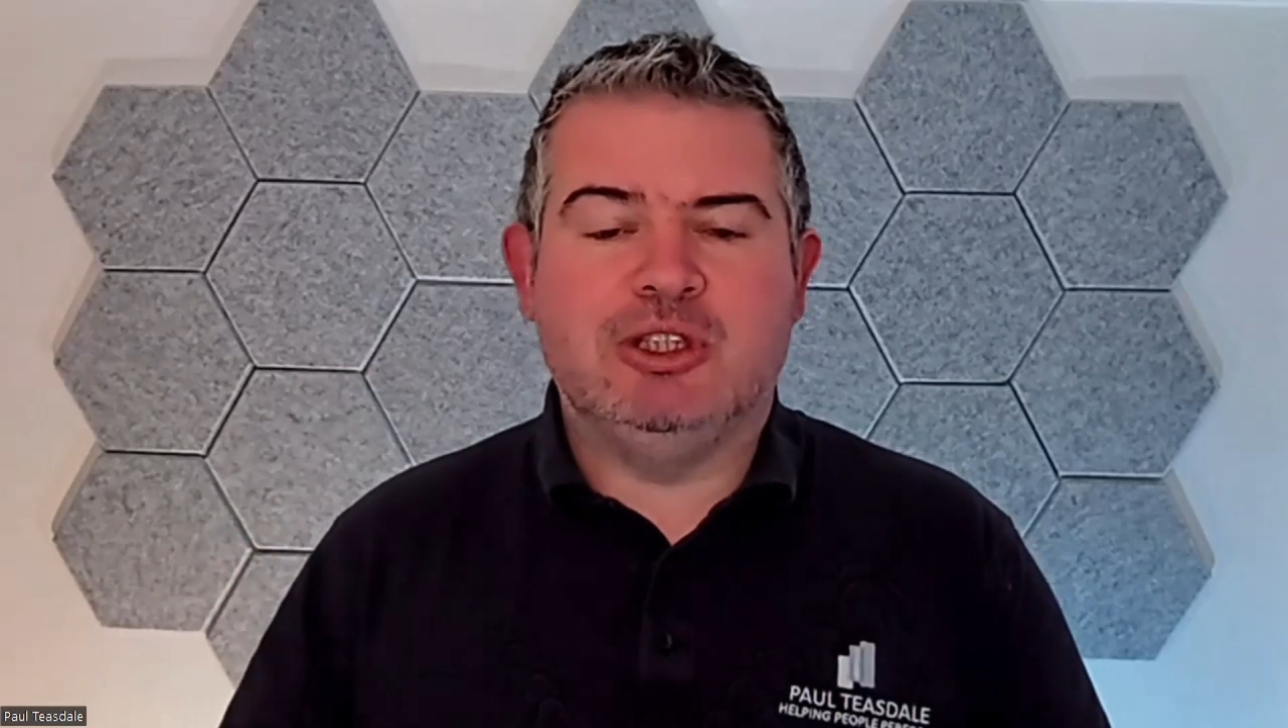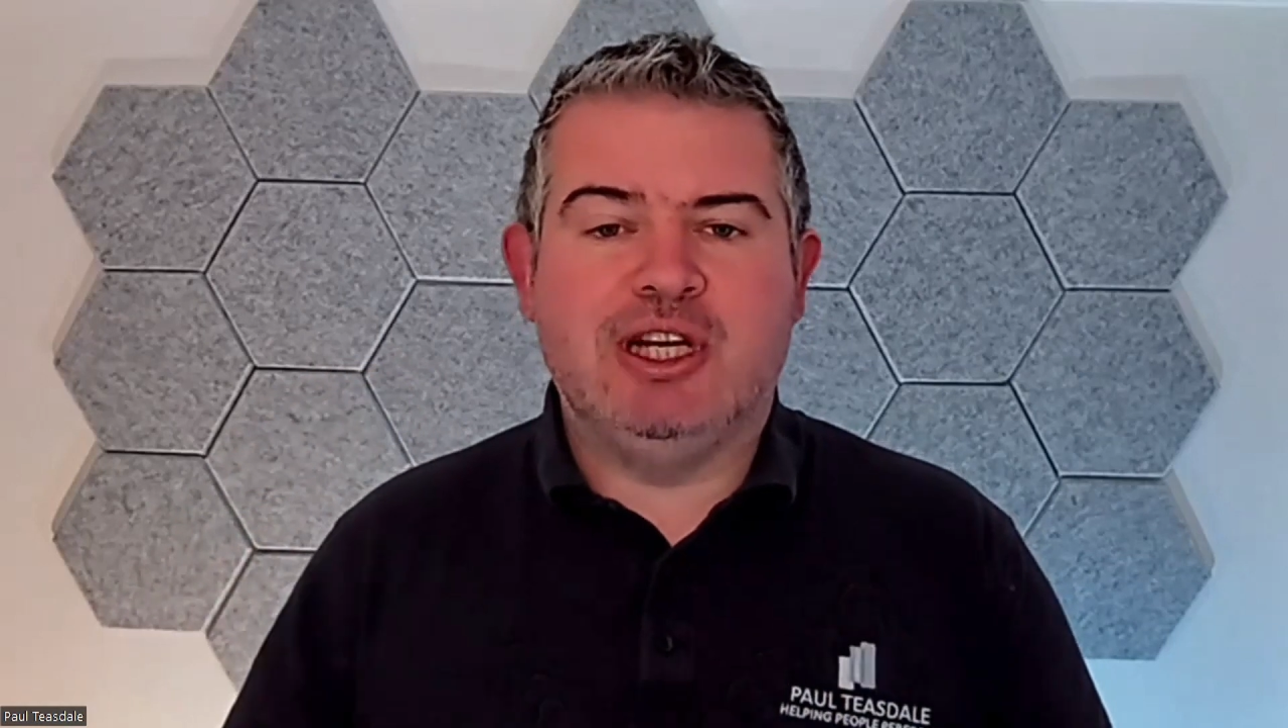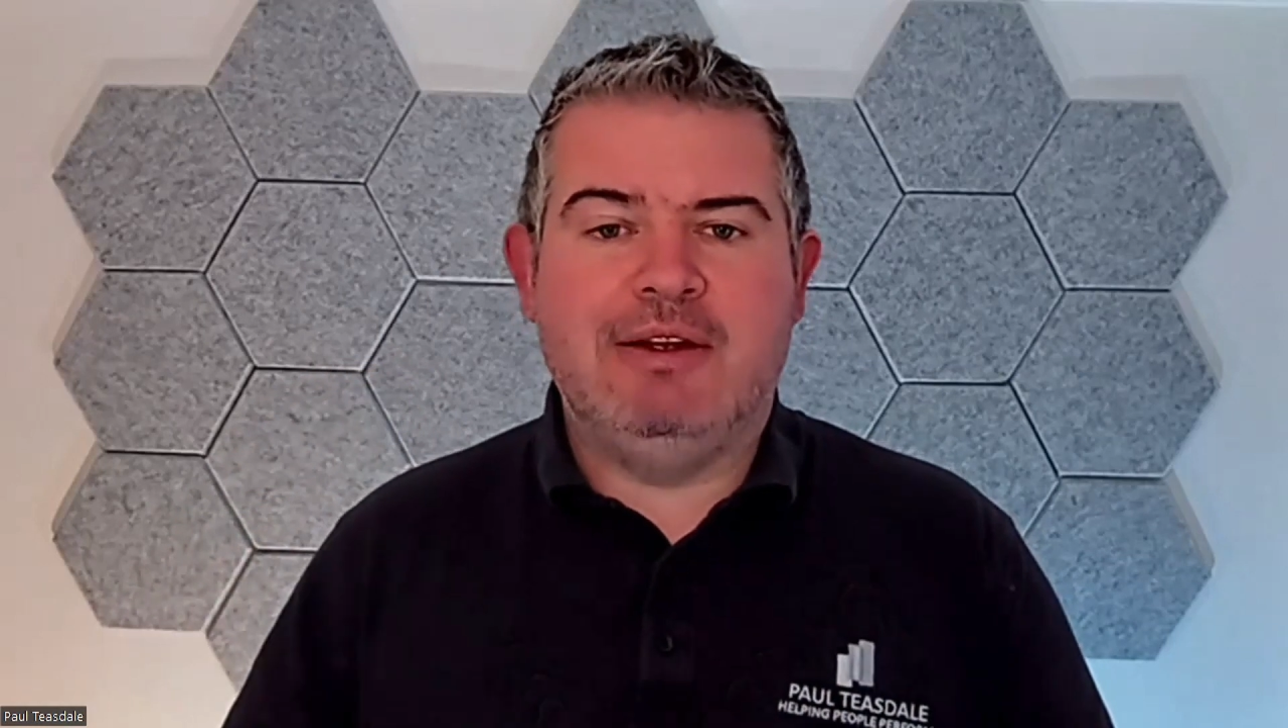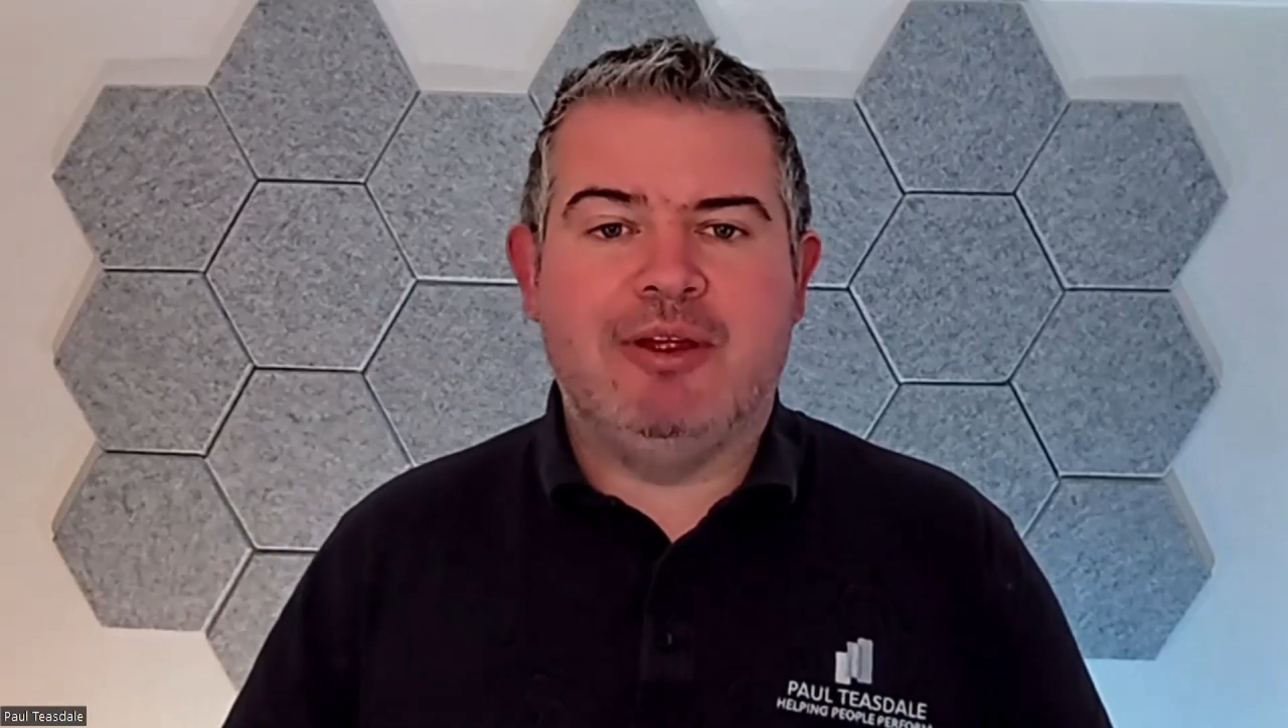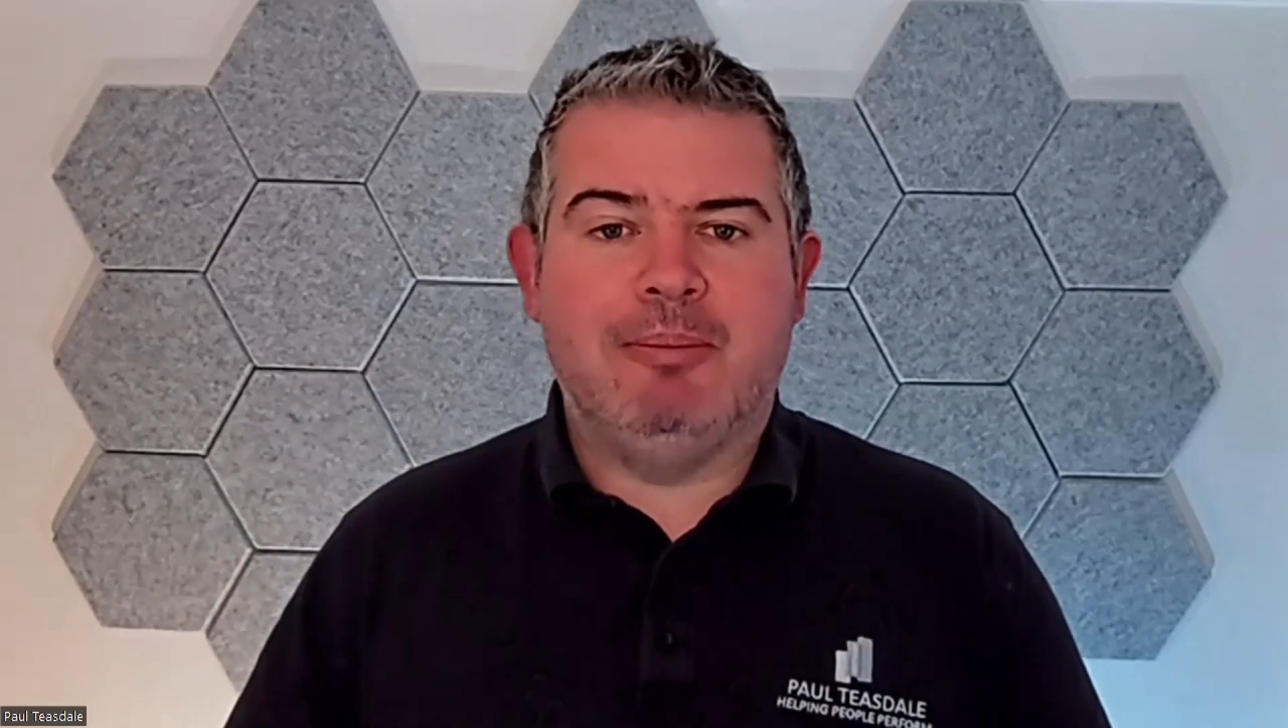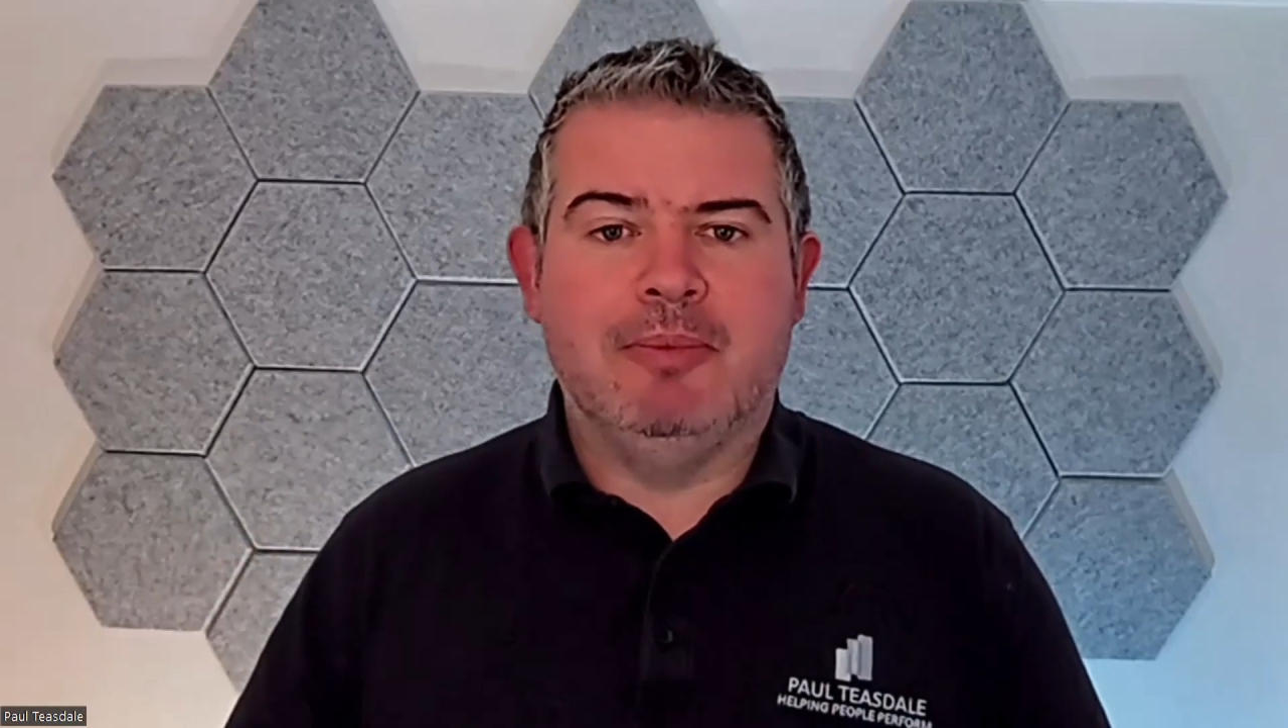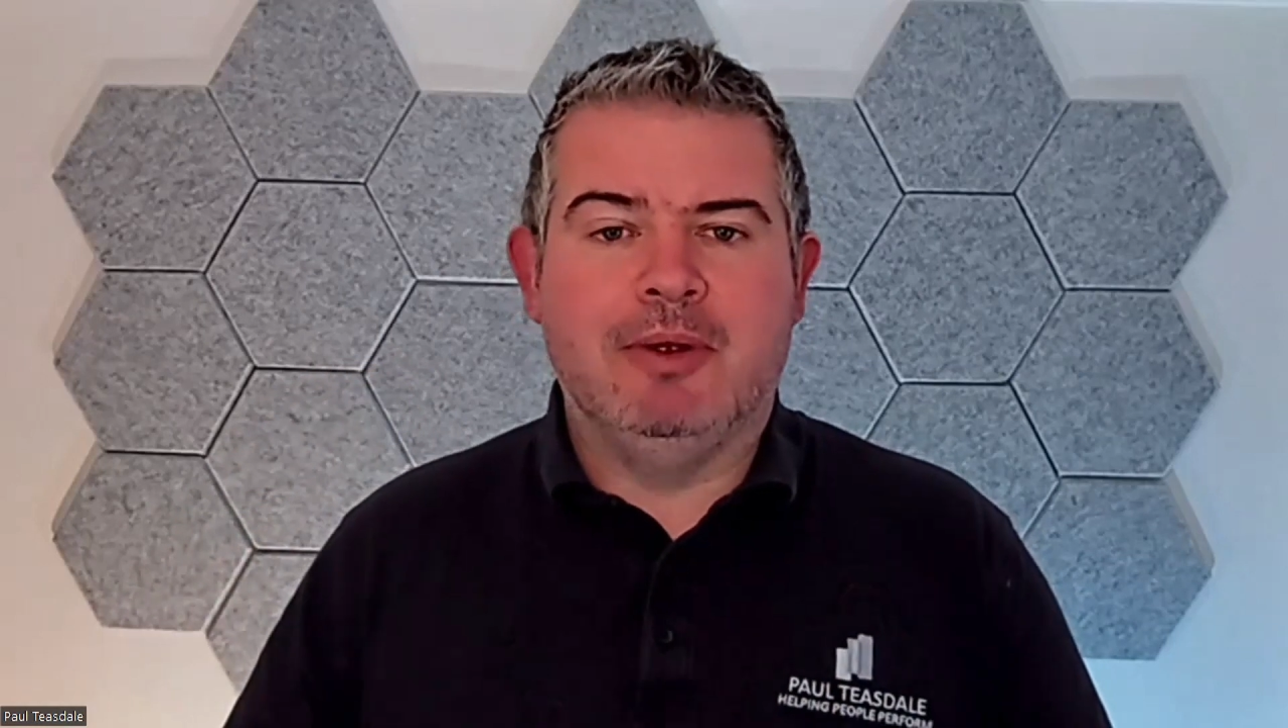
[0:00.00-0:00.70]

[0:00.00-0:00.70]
achieve them.